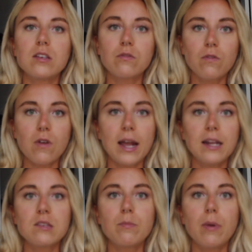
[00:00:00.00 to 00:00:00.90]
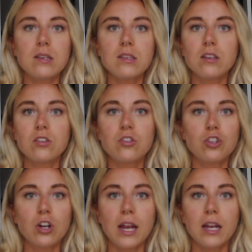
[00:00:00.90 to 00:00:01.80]
is flights, buses,
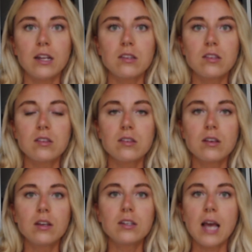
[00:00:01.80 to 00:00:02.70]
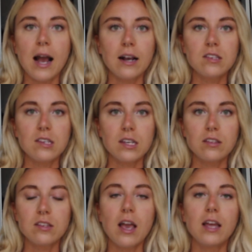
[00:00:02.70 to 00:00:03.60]
trains,
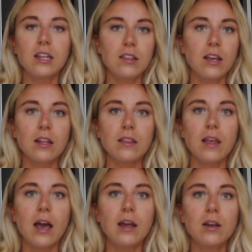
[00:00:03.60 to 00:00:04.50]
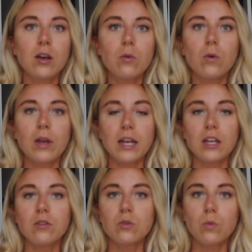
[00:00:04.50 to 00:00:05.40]
taxis, anything that will get
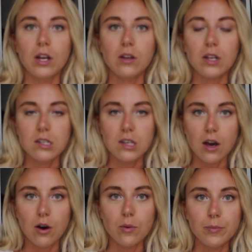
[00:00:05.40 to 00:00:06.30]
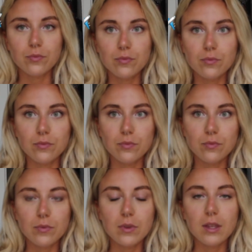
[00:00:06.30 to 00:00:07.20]
you to where you need to go.
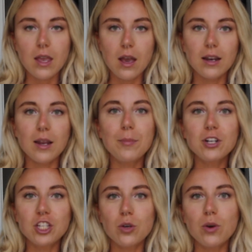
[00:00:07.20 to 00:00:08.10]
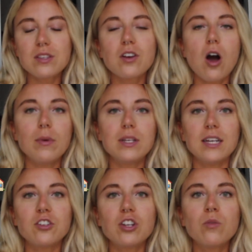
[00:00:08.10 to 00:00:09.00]
Number two is
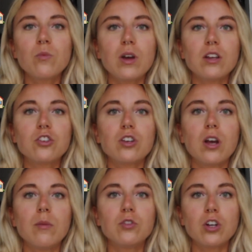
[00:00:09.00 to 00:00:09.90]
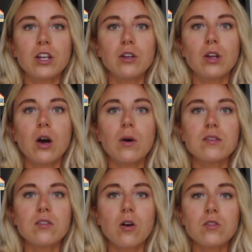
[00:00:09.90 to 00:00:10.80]
accommodation, which I'm sure you know
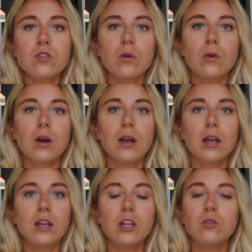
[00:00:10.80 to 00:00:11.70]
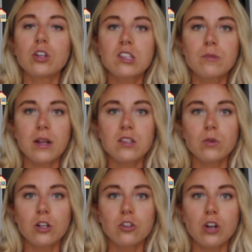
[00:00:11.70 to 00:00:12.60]
is also a huge expense
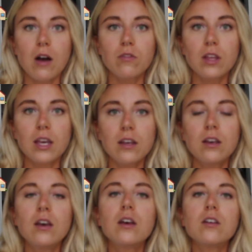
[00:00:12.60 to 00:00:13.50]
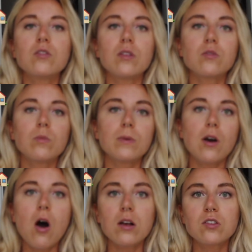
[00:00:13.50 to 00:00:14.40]
when you're traveling. So this will be
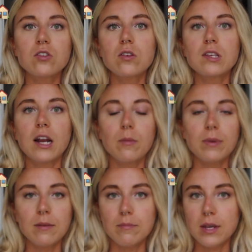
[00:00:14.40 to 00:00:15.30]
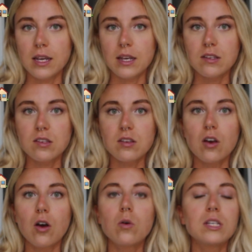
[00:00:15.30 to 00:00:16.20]
hostels,
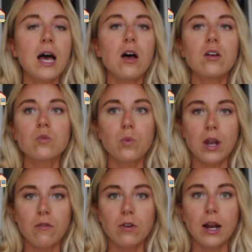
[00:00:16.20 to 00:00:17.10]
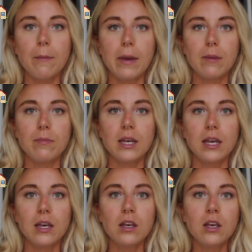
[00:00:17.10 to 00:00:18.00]
Airbnbs, hotels, whatever it may
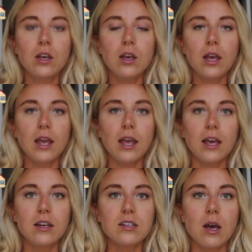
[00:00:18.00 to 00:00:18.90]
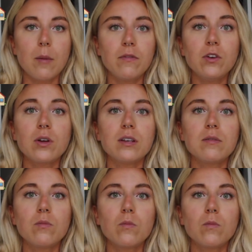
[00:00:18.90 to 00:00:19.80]
be. And if you
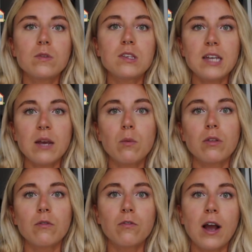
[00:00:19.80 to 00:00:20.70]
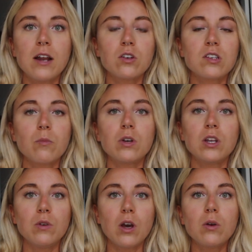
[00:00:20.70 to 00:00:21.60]
can stay with a friend or someone
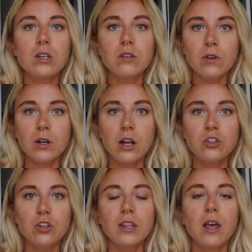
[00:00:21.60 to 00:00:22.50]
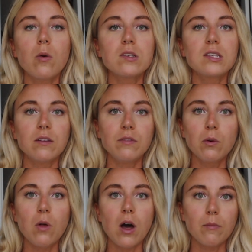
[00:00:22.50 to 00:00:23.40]
you know in a different country, that will save
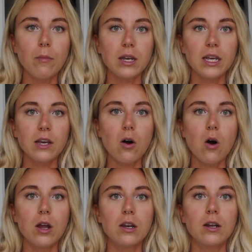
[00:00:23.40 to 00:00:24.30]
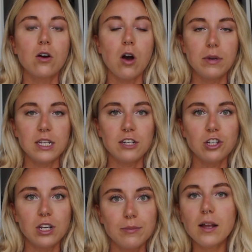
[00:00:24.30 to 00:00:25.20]
you a lot of money on
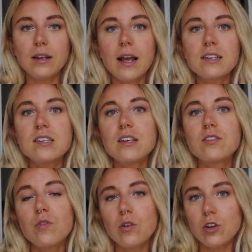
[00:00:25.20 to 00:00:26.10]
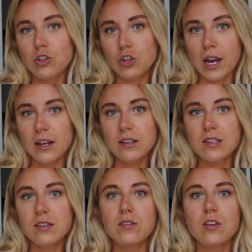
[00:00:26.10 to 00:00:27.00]
accommodation. Next is food and drinks.
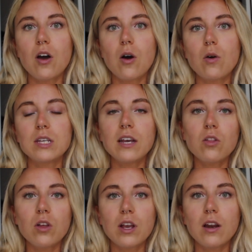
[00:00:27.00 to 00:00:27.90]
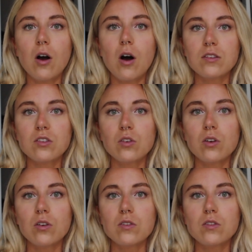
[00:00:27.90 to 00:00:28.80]
So take a look at
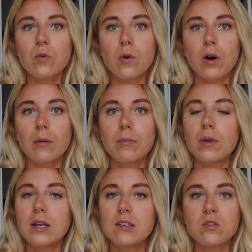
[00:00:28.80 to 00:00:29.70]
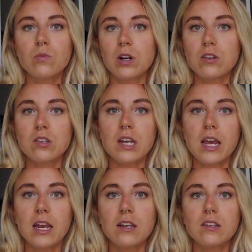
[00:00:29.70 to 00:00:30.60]
hostels or places where you're
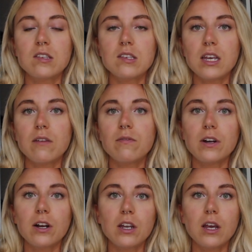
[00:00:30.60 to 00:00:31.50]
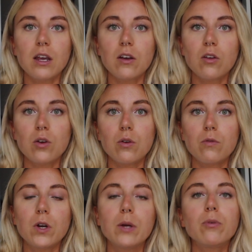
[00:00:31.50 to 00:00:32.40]
staying to see if they're gonna include
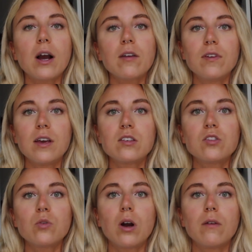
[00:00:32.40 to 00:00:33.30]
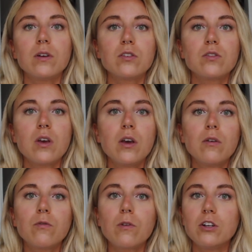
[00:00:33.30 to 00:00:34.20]
free breakfast or if there's
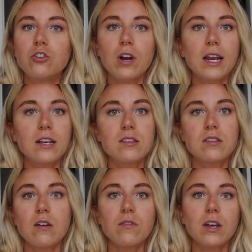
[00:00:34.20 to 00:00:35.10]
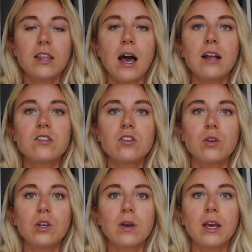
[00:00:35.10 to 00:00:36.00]
free drinks, stuff like that, so
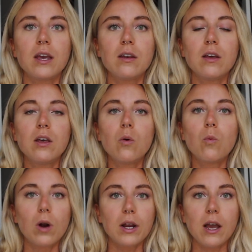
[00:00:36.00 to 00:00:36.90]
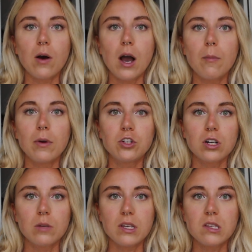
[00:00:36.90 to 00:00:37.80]
you can work out how much
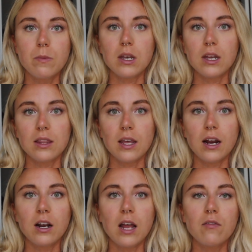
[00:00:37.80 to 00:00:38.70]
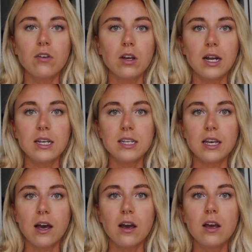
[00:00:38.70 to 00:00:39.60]
you're gonna be spending there and have a good
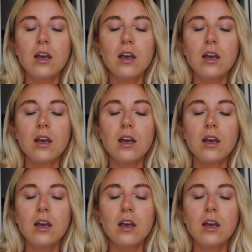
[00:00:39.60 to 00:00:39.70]
idea.